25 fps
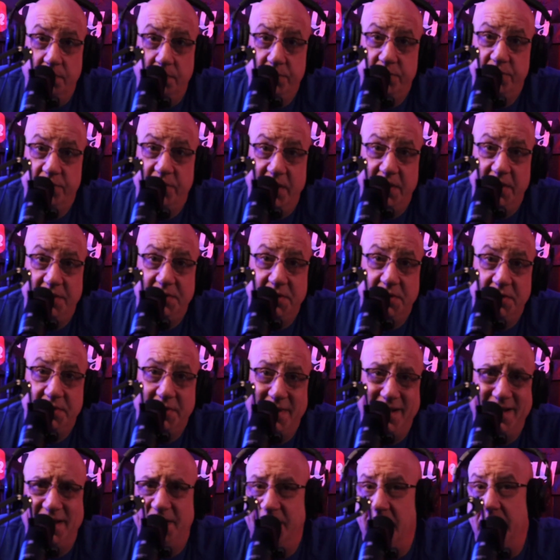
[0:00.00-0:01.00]
Chances
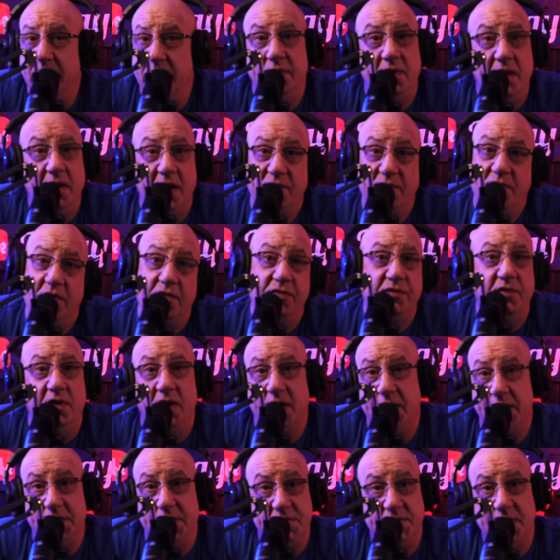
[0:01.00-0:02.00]
are they'll never
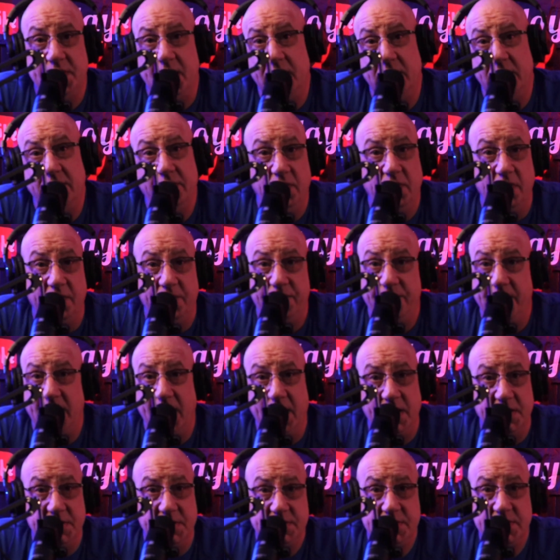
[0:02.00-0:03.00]
fucking say it to your
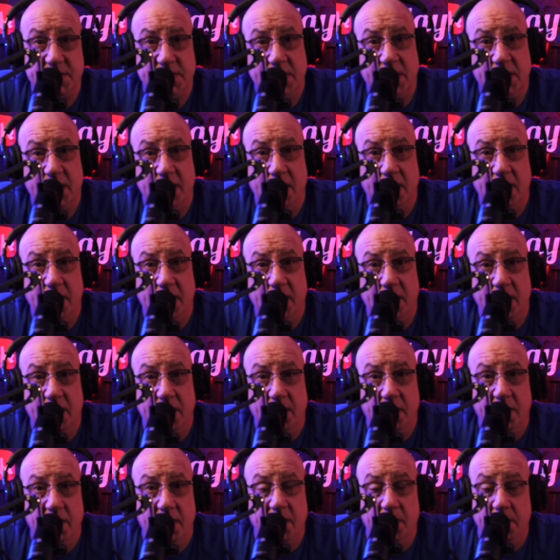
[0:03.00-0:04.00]
face.
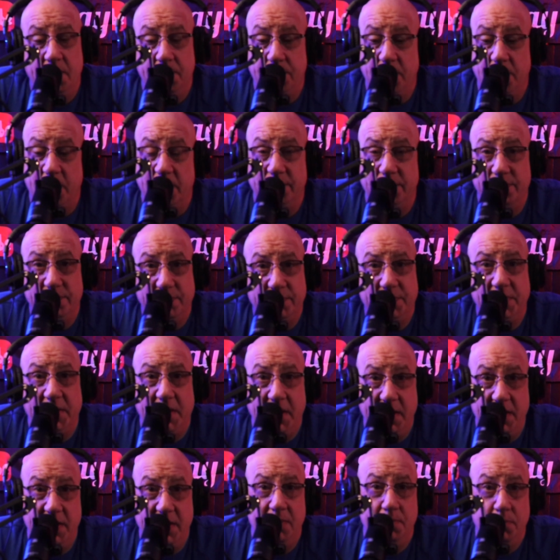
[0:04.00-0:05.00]
But the
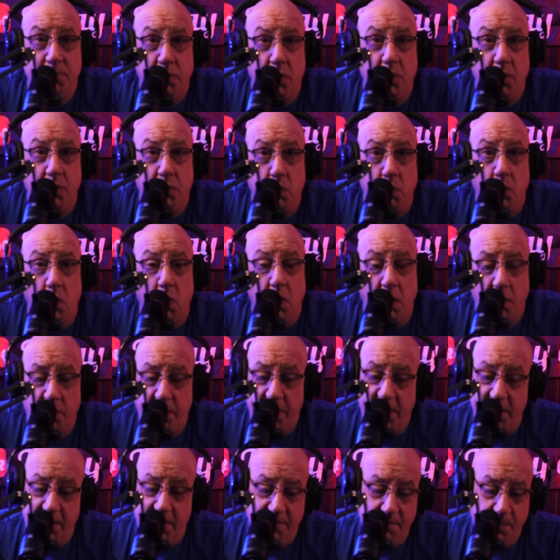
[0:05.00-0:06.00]
keyboard
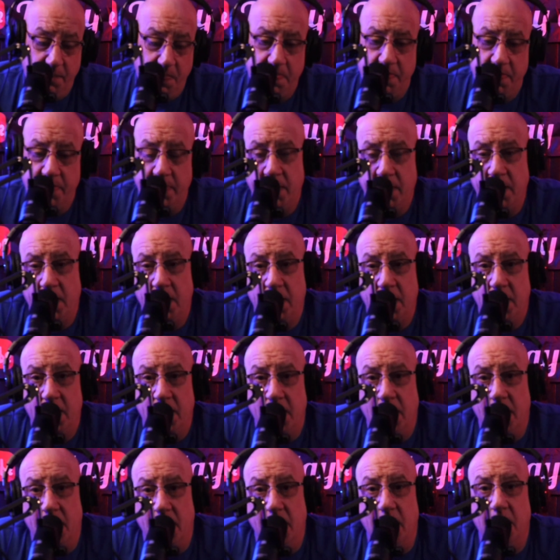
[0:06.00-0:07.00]
warrior.
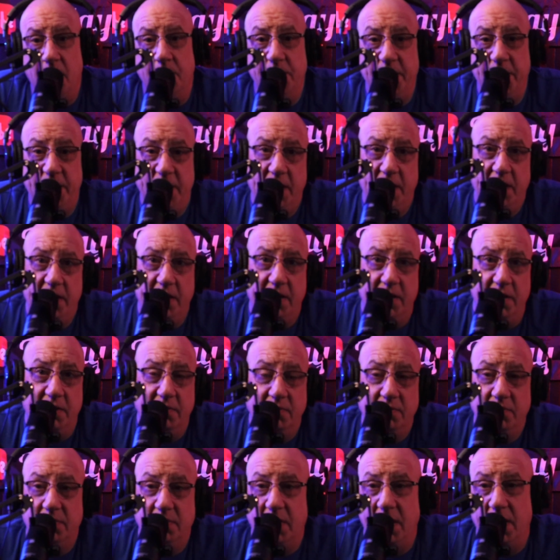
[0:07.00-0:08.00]
I'm an idiot.
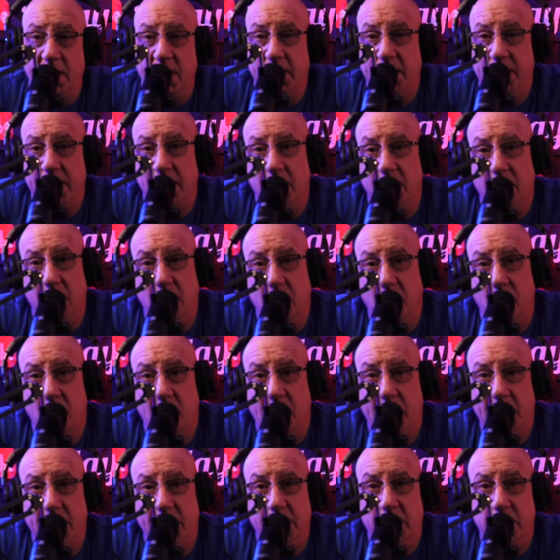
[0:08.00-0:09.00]
I got a low
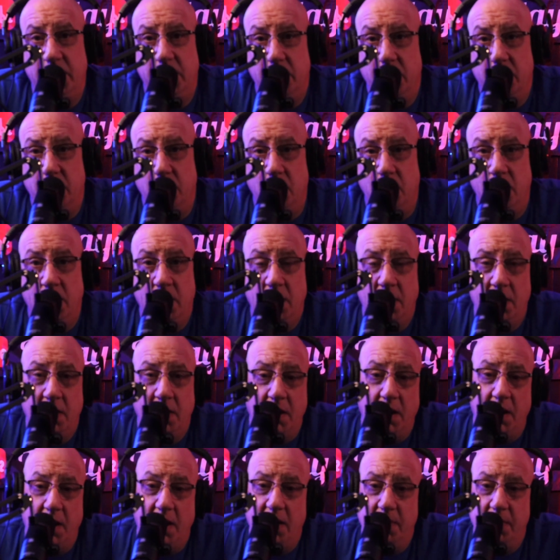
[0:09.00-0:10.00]
IQ.
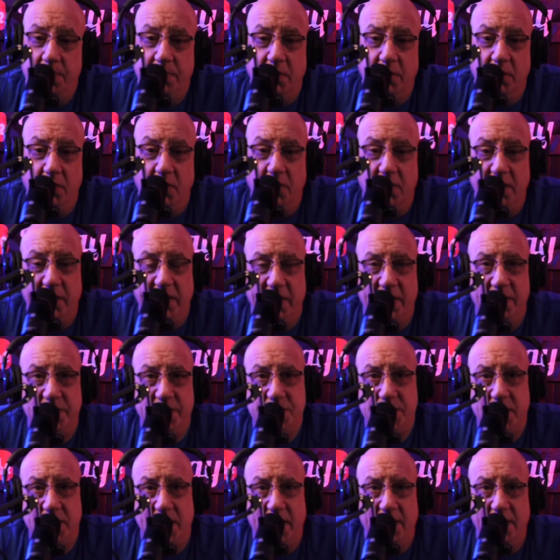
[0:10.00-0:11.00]
I belong in
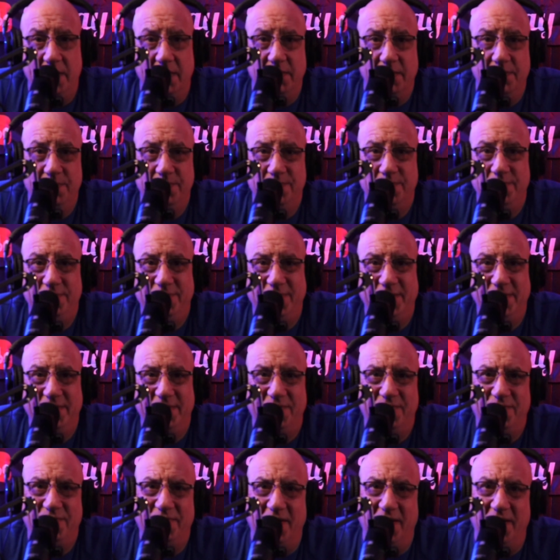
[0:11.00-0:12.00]
jail. Shut the
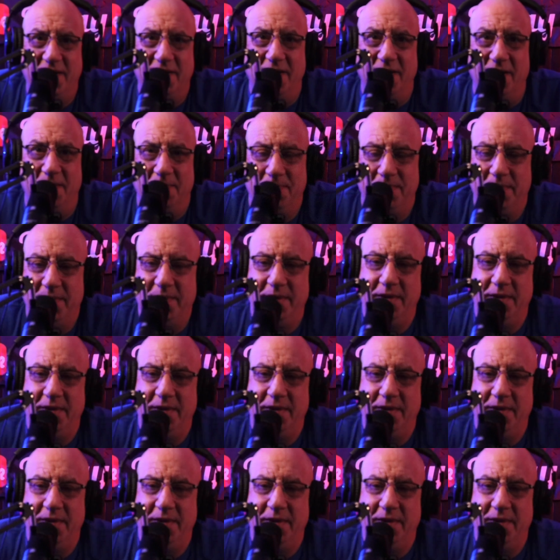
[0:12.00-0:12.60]
fuck up.